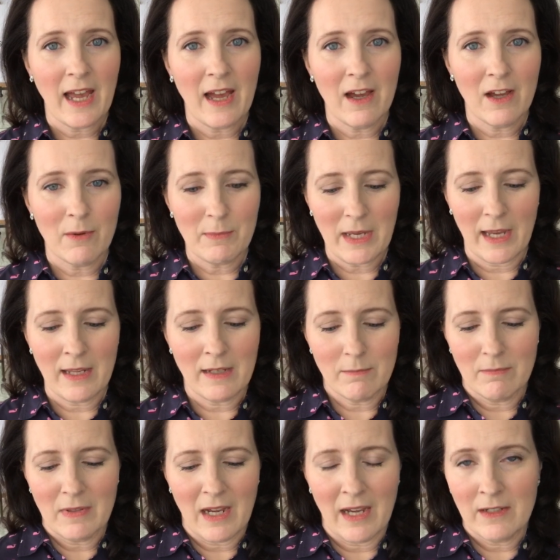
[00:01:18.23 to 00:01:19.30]
and
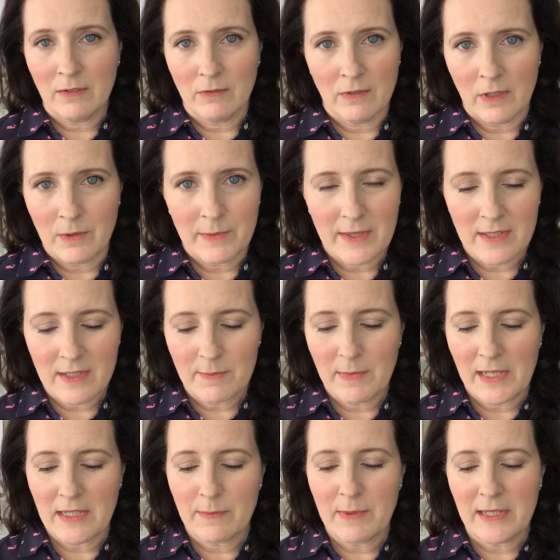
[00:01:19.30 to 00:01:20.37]
I don't know what this
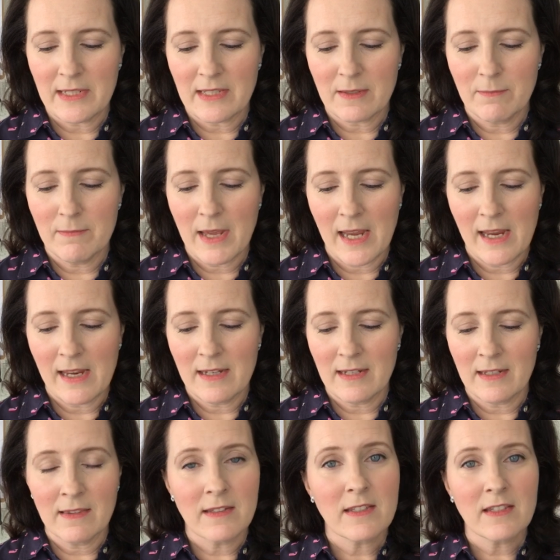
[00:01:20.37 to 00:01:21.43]
means, but it's made
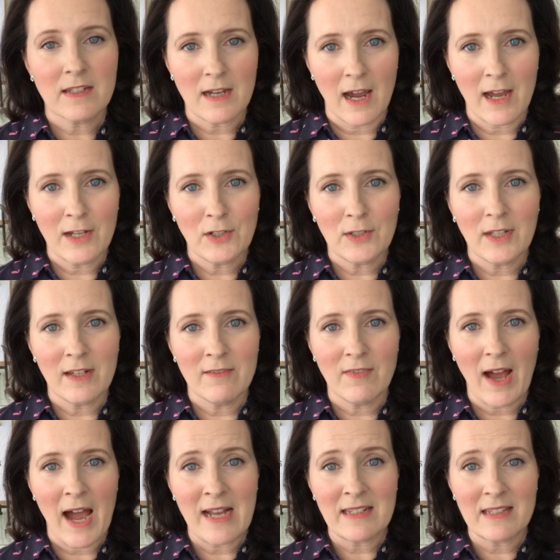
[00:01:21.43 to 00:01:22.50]
in the style of
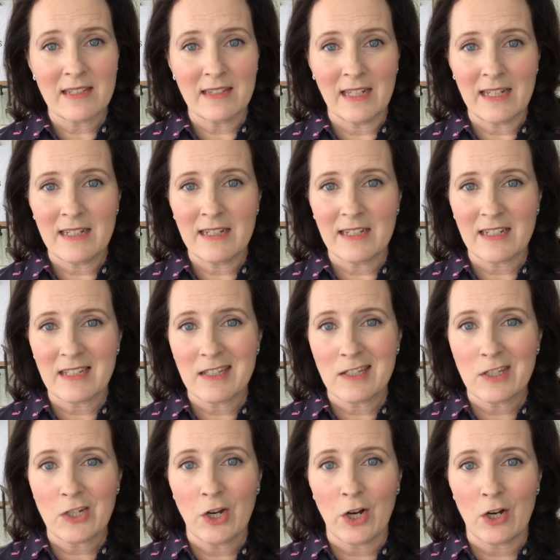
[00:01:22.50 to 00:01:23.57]
Icelandic
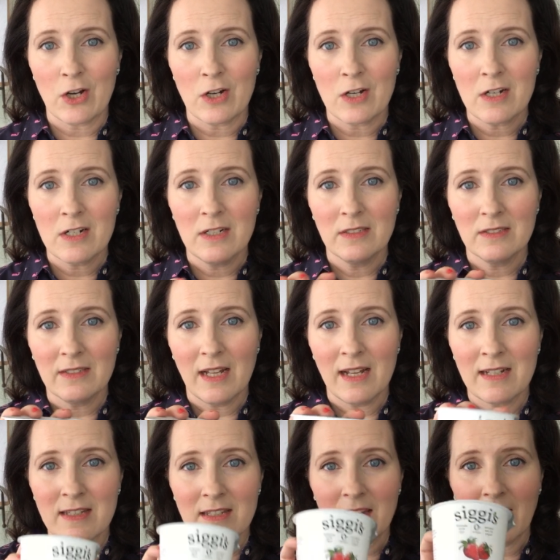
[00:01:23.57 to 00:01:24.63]
skyr.
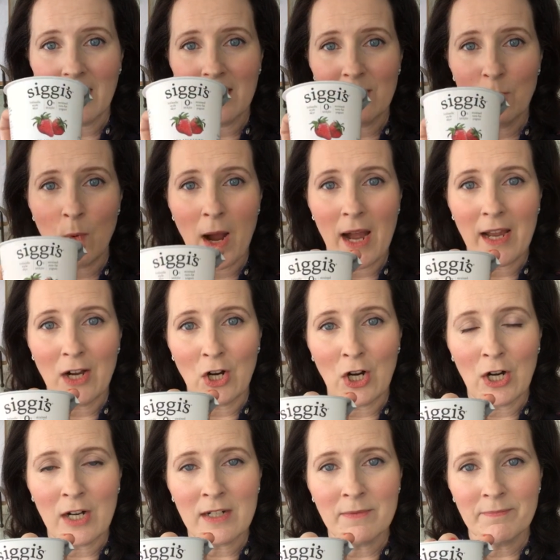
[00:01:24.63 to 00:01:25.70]

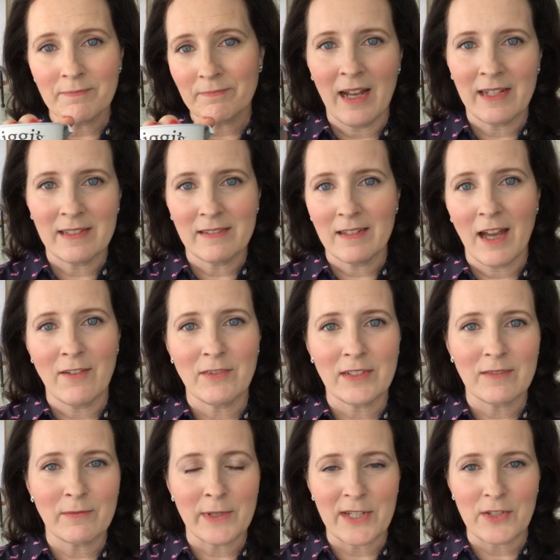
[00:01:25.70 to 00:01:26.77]
S-K-Y-R. I
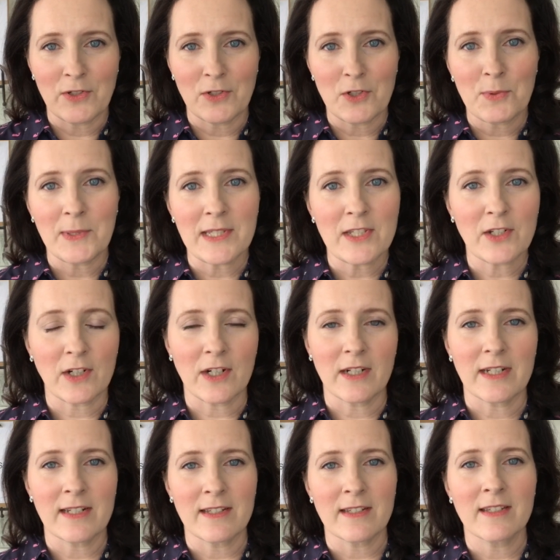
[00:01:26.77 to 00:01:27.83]
haven't researched what
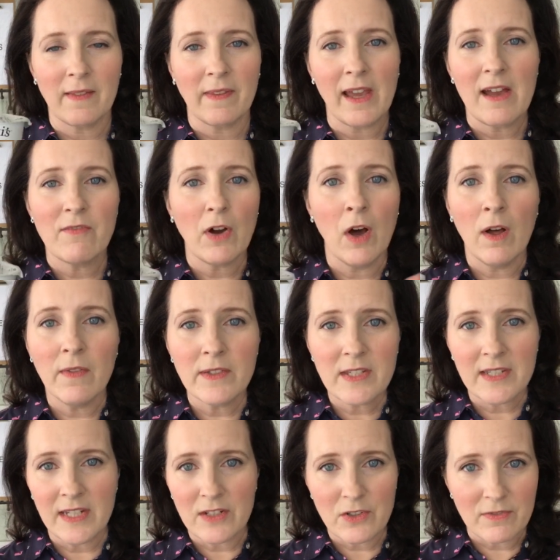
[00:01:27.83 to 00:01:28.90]
skyr is. They have all the
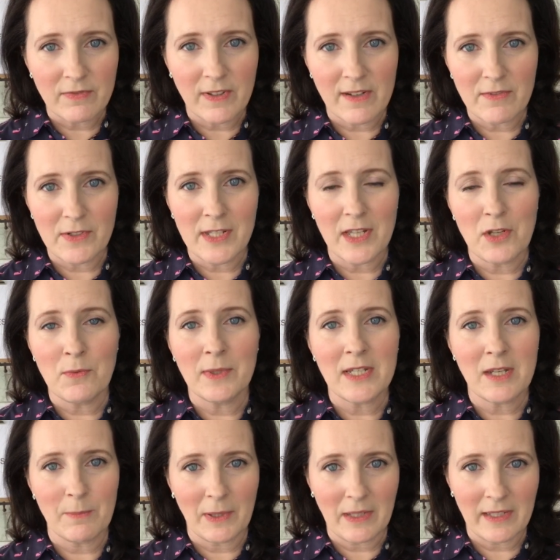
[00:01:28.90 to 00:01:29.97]
standard flavors that you would
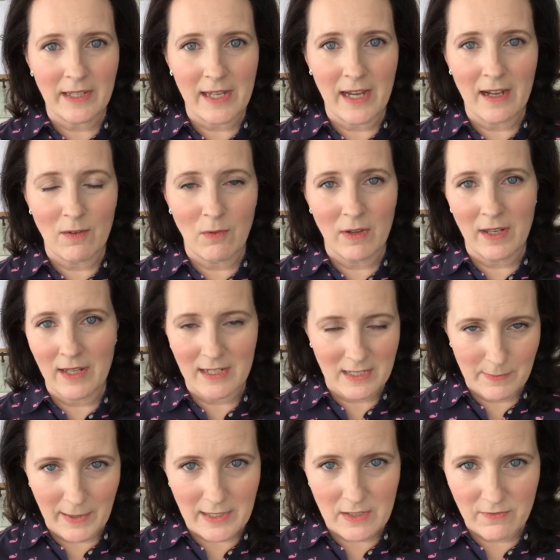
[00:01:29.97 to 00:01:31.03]
typically
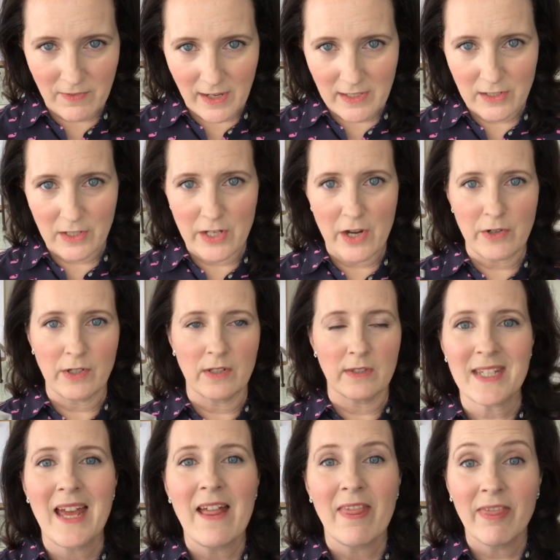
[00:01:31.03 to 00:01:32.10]
expect to find in a yogurt.
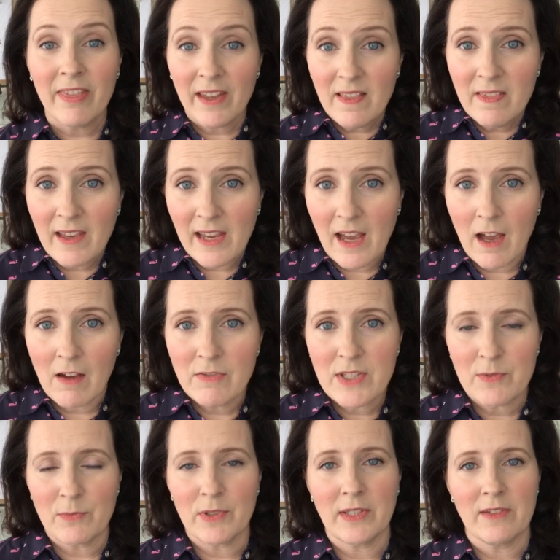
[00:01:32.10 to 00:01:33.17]
Then they have
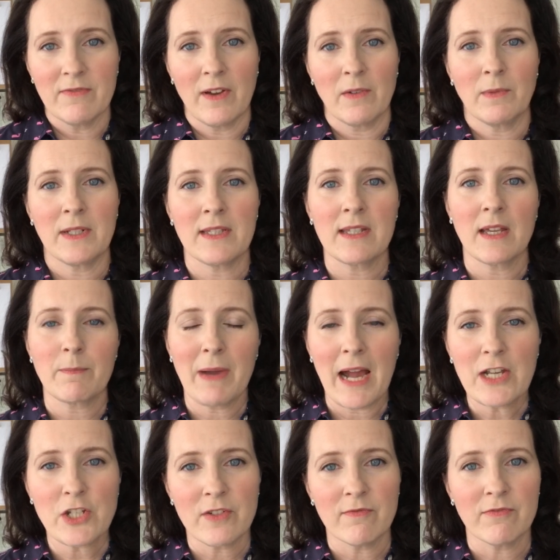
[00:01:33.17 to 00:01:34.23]
some really fun ones like
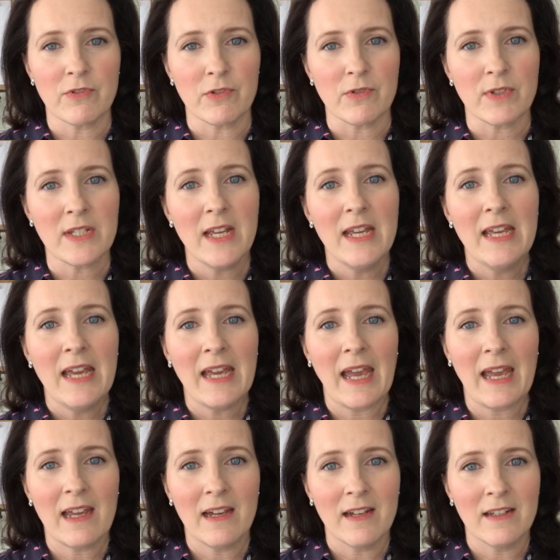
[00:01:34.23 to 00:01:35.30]
passion fruit
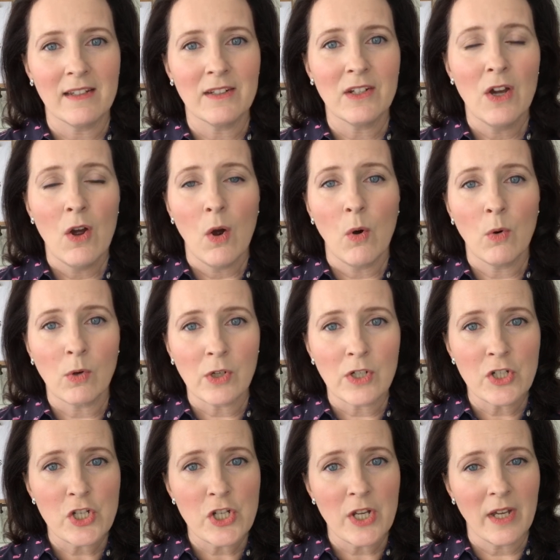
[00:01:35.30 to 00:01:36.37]
and
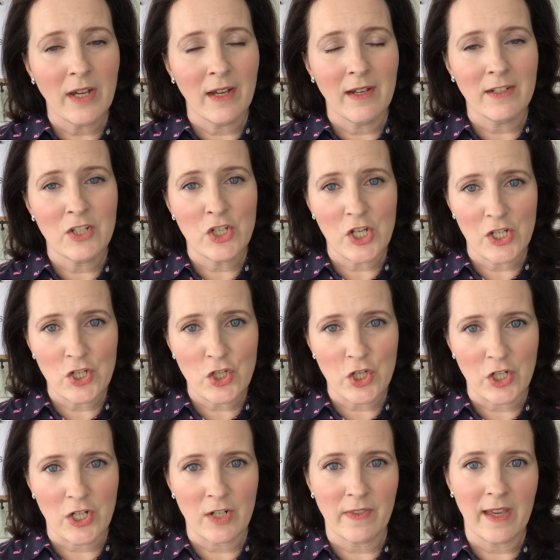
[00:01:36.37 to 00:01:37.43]
orange
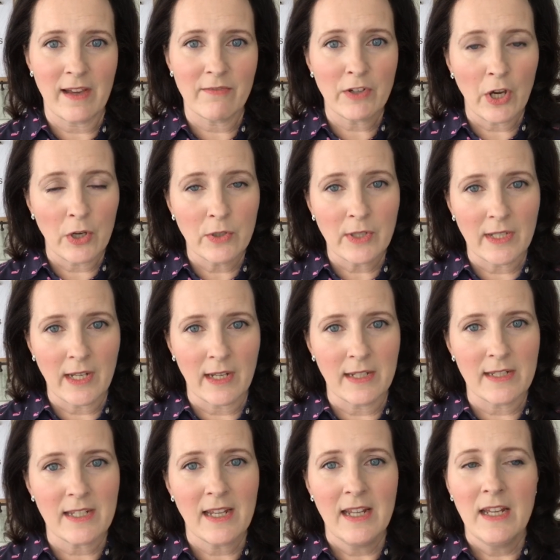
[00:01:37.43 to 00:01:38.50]
ginger. They have
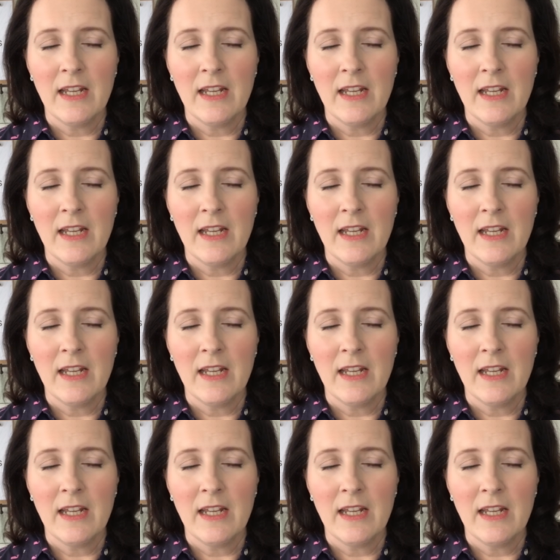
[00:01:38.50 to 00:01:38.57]
coconut.